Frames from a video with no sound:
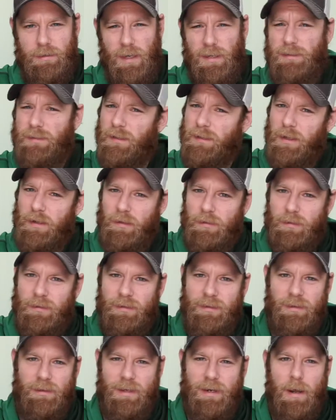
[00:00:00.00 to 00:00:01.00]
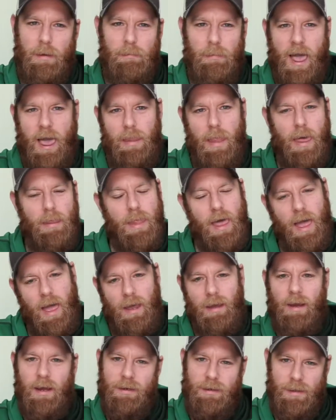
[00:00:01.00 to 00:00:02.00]
I said that earlier and I'm
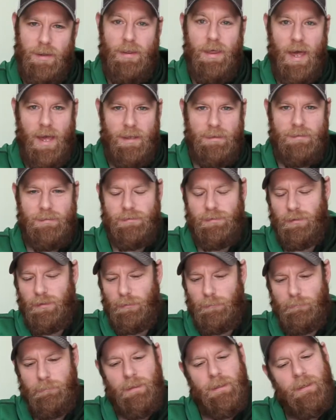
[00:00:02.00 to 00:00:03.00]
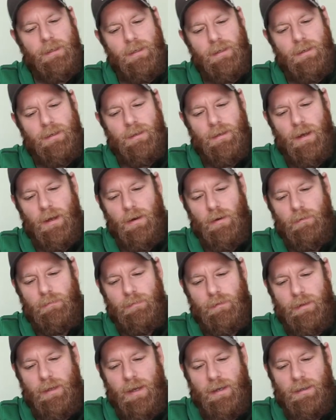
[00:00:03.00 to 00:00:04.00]
bad. I did that. So
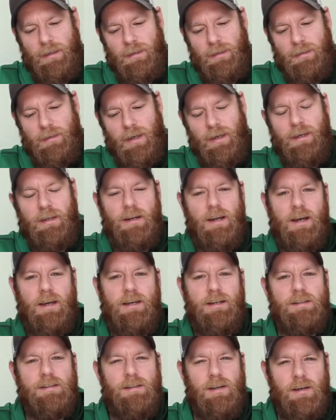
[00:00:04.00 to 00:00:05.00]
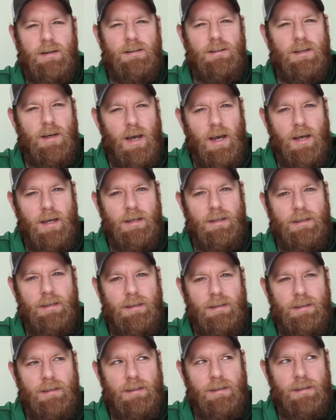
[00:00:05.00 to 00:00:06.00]
hopefully I can not get as tongue-tied
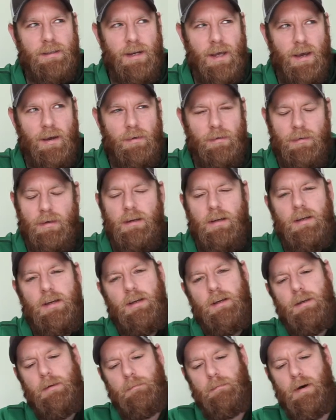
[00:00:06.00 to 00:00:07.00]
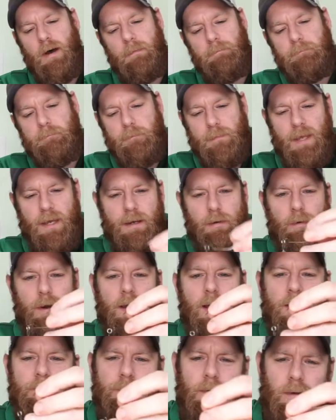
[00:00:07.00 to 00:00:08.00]
now. But anyway,
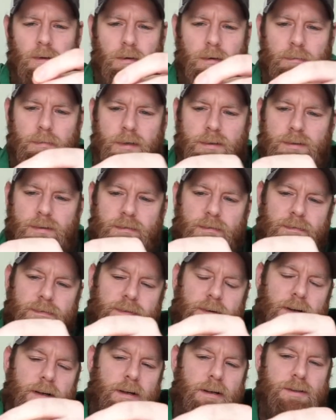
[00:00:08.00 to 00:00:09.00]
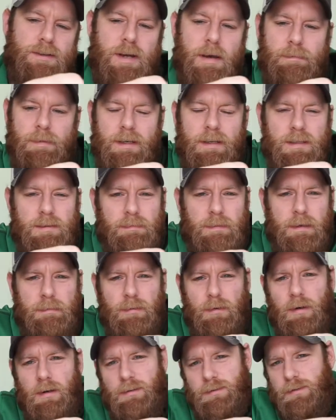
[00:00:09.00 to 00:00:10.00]
I follow a bunch of Japanese
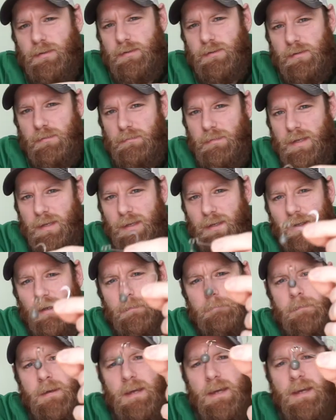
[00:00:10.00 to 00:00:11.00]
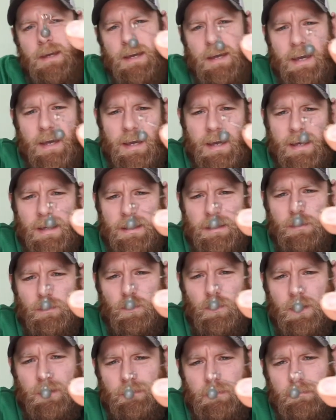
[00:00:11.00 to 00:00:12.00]
people on social media, and
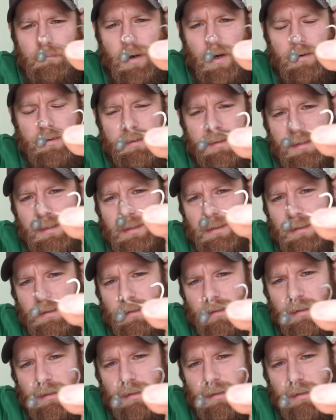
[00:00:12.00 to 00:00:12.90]
one of them posted